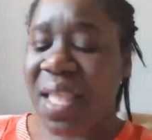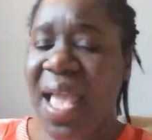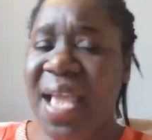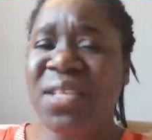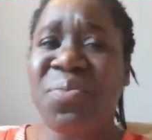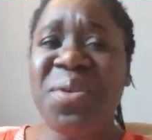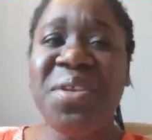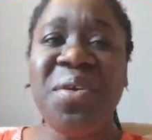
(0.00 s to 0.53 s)

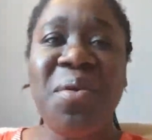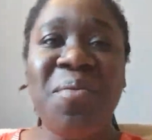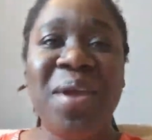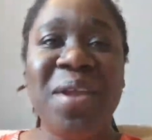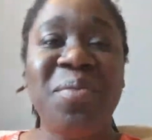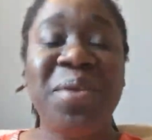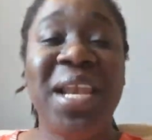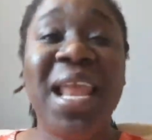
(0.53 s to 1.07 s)
As we know,
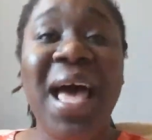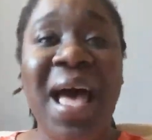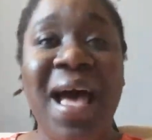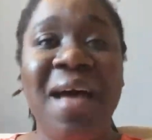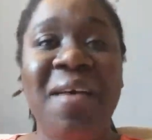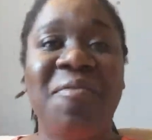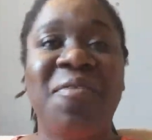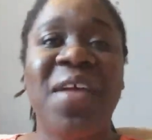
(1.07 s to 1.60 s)
when we
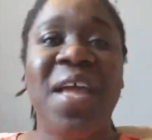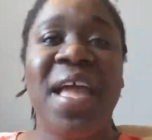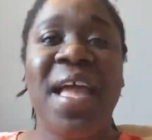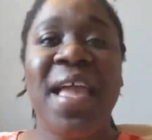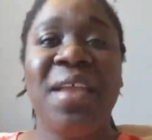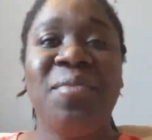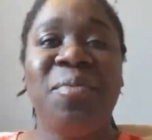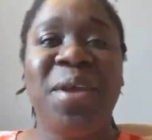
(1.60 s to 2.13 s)
laugh
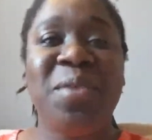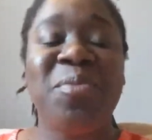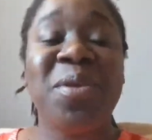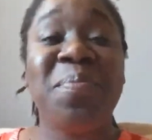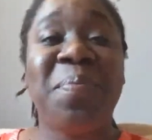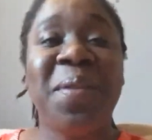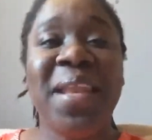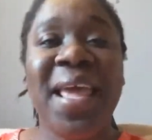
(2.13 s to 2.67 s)
and when
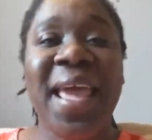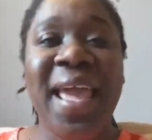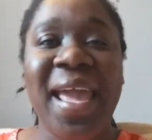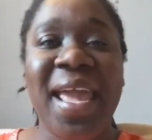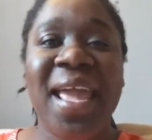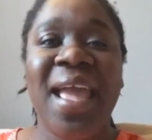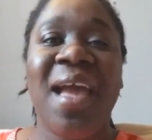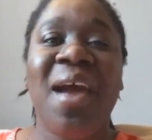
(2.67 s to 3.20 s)
we
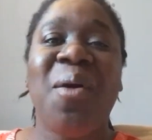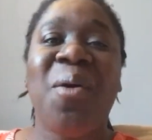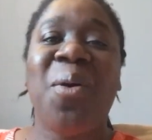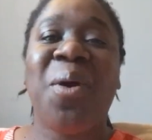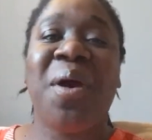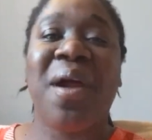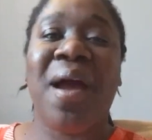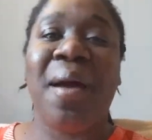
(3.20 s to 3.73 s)
play,
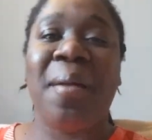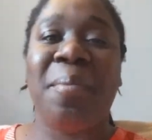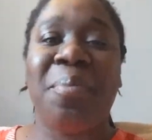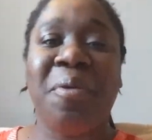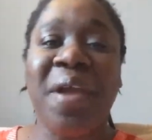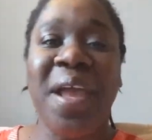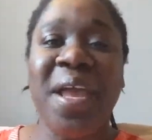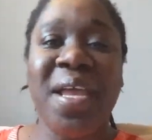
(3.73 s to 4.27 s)
our
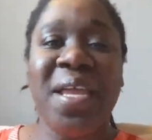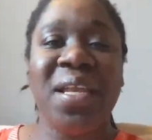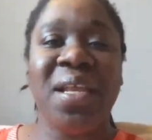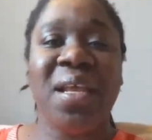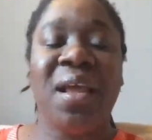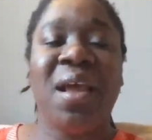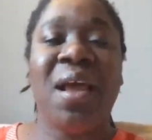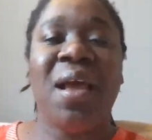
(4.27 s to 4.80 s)
brain
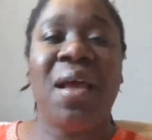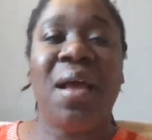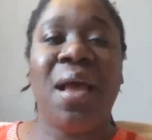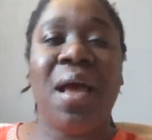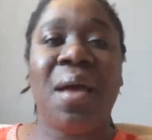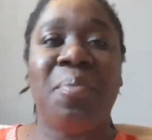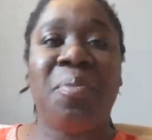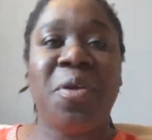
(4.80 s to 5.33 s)

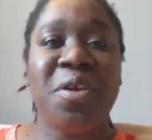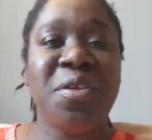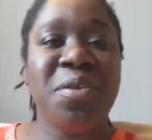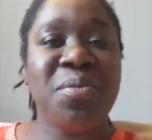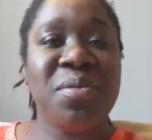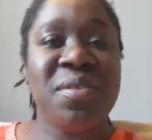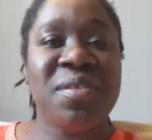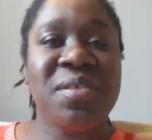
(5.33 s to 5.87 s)

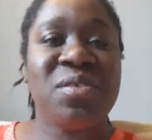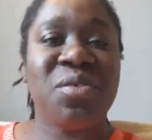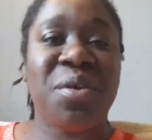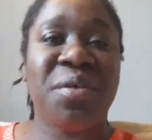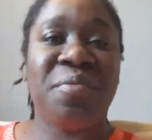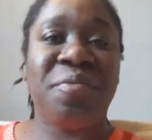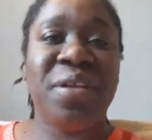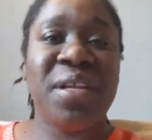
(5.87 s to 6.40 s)
produces
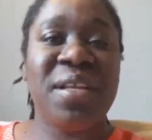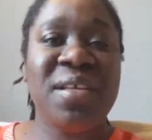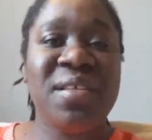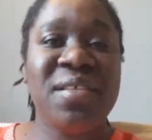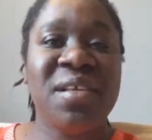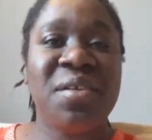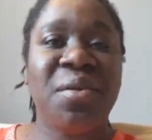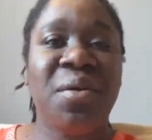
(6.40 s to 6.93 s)
or
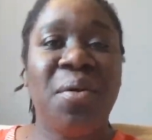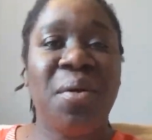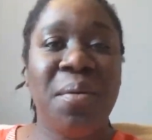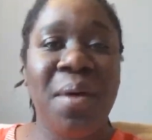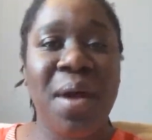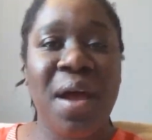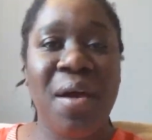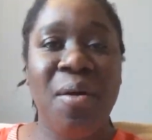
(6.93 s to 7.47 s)
releases
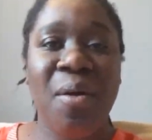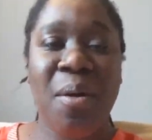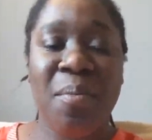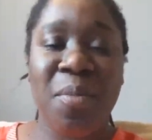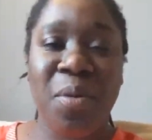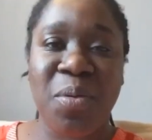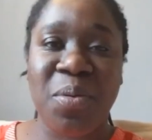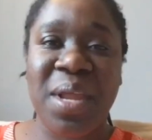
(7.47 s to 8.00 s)
a
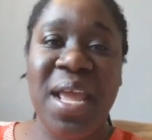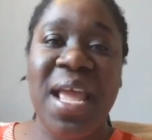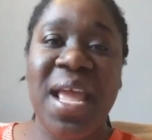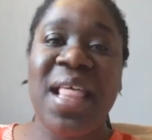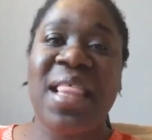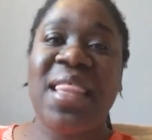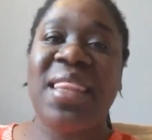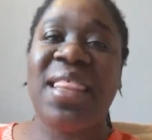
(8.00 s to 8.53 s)
hormone
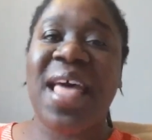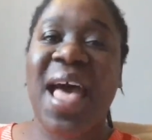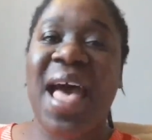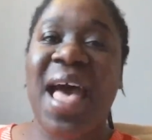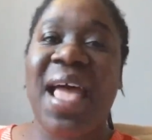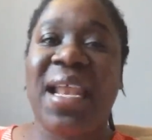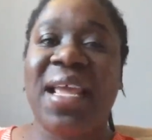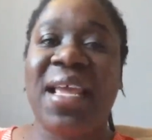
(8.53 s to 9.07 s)

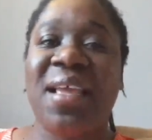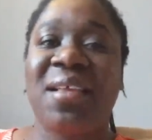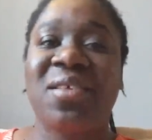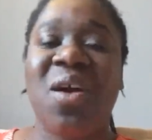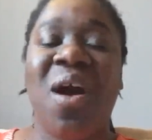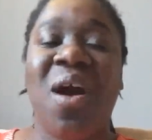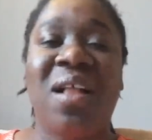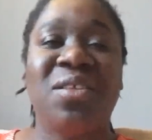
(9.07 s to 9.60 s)
that is
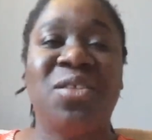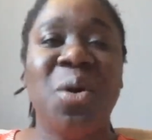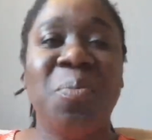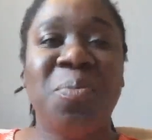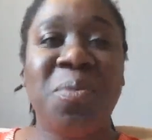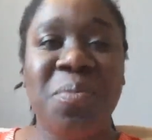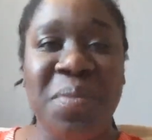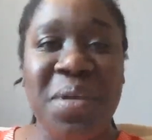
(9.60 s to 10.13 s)
called
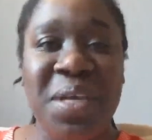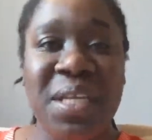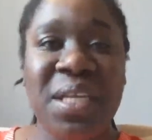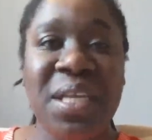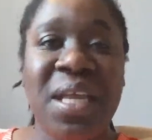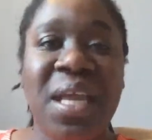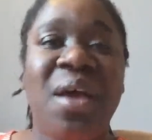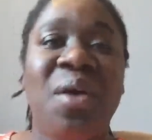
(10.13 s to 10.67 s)
dopamine,
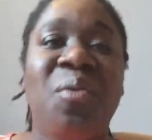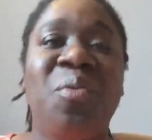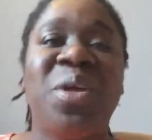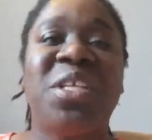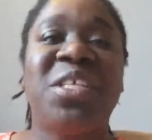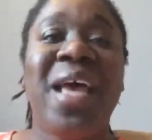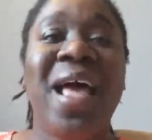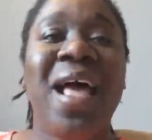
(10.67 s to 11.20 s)

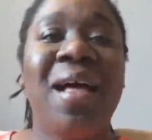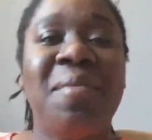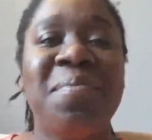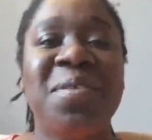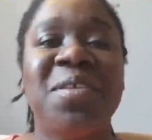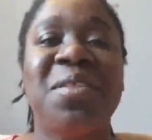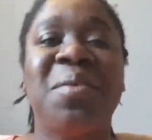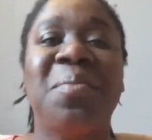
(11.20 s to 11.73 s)
which
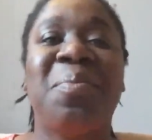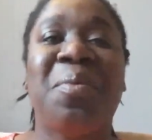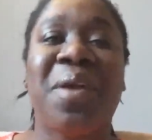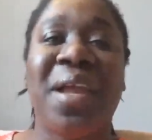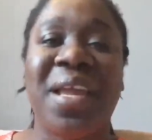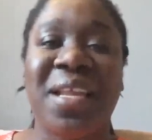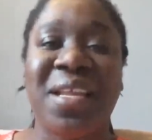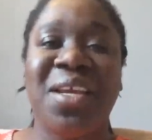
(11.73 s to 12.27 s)
helps the
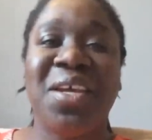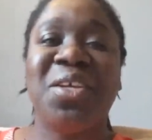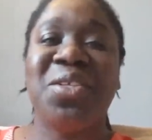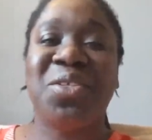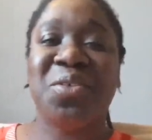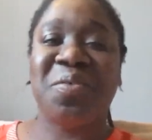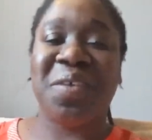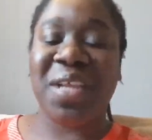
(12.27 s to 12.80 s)
brain
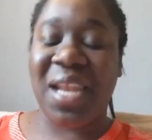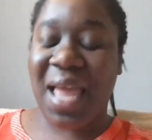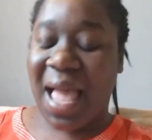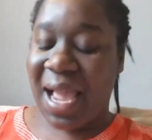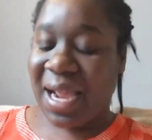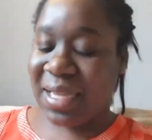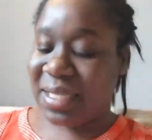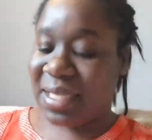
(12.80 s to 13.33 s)
to
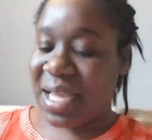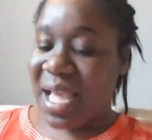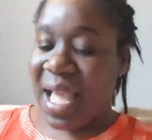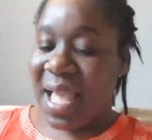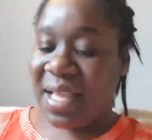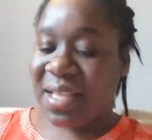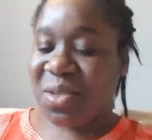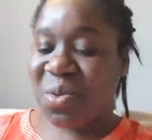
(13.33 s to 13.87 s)
relax.
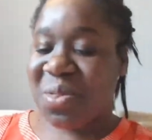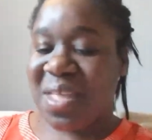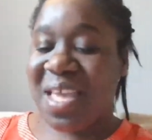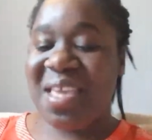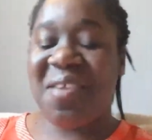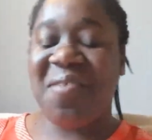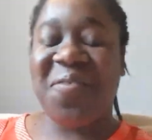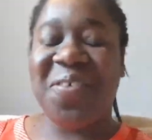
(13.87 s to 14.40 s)
And so
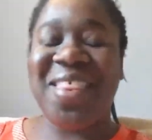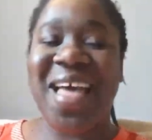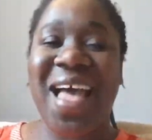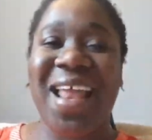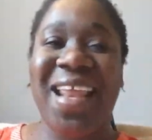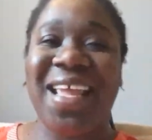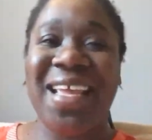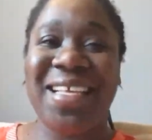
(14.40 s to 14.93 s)
thank you for
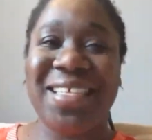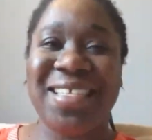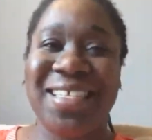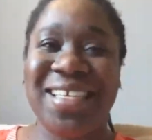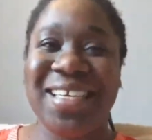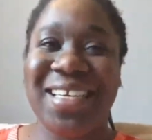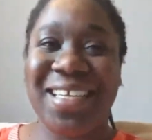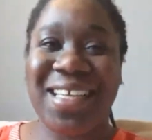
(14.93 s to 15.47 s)
that,
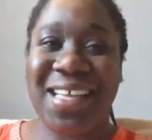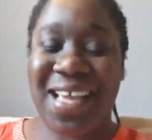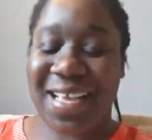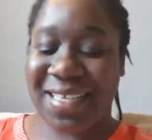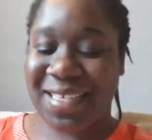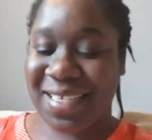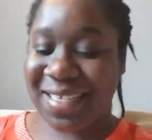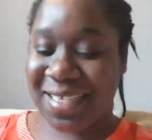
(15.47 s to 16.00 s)
Hissy.
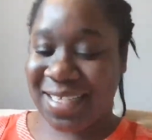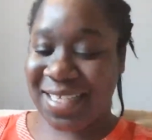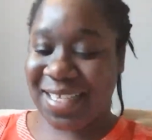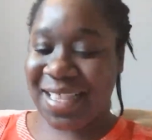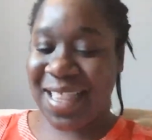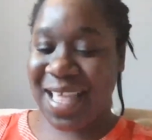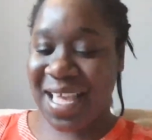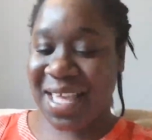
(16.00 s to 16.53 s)
Yes,
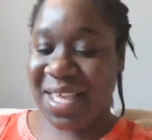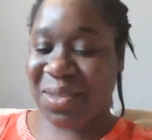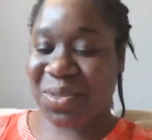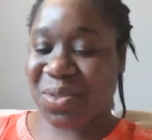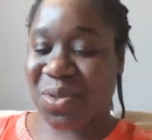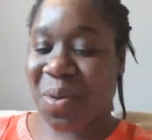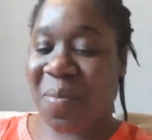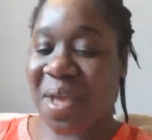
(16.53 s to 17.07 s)
Histine, thank you
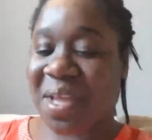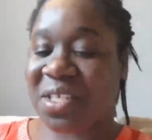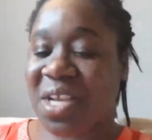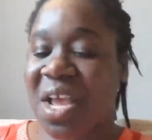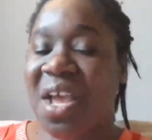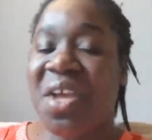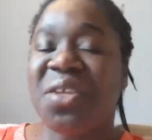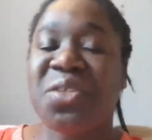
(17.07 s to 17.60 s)
so much.
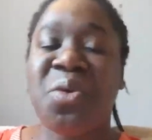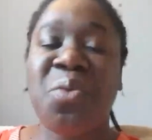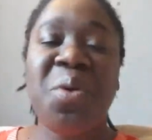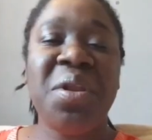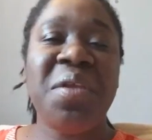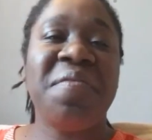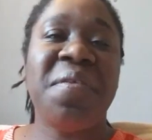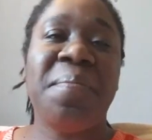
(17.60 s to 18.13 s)
So
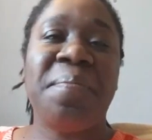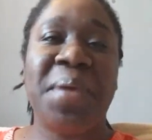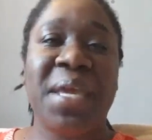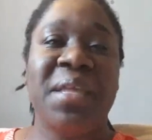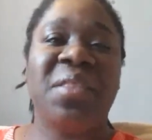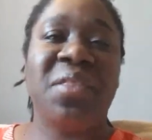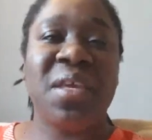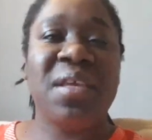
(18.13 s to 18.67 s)
one of the
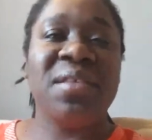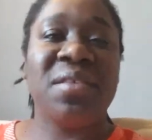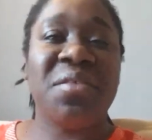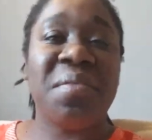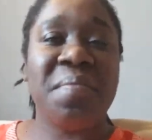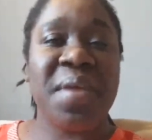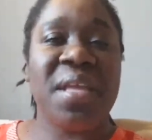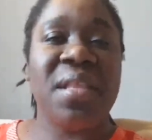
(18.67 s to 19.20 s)
big things
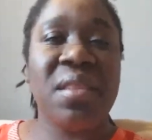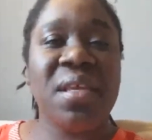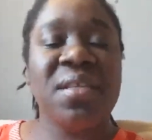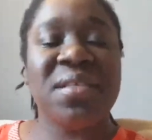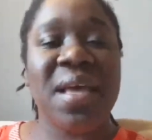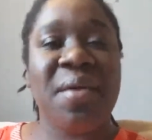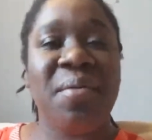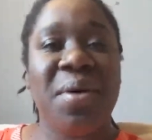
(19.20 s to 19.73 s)
and the main
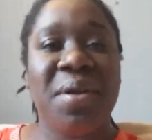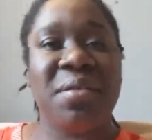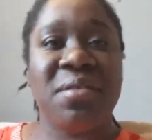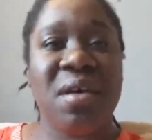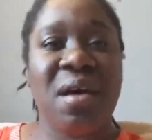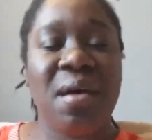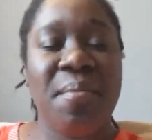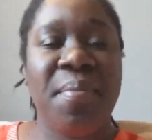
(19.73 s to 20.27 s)
things I want to
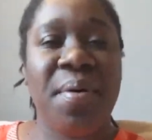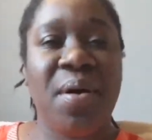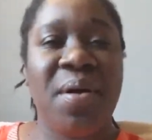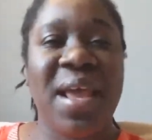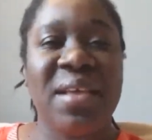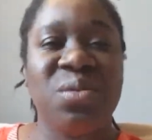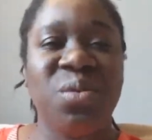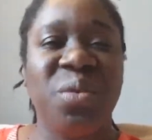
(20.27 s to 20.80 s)
talk
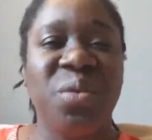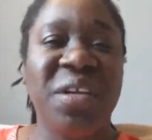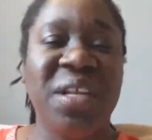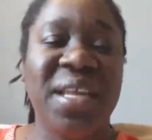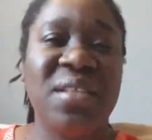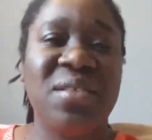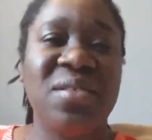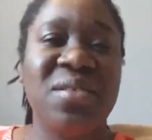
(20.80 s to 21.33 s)
about as we
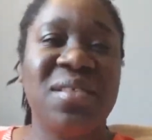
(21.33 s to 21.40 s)
relate to